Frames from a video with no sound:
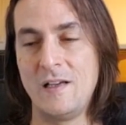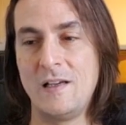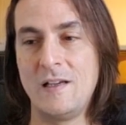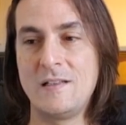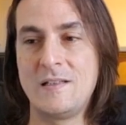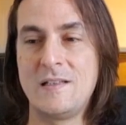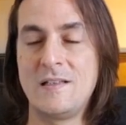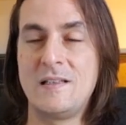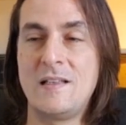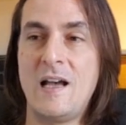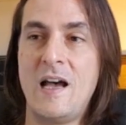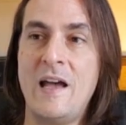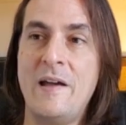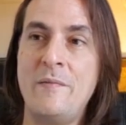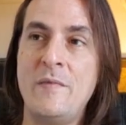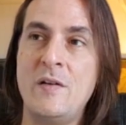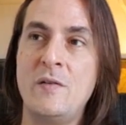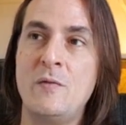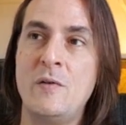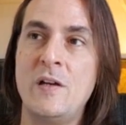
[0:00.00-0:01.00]
It's a
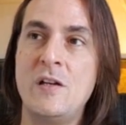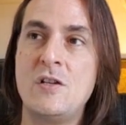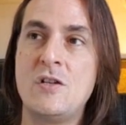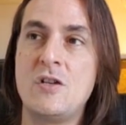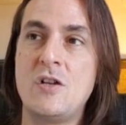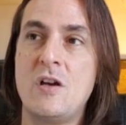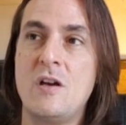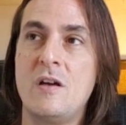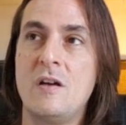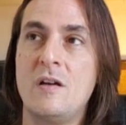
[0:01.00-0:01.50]
time in which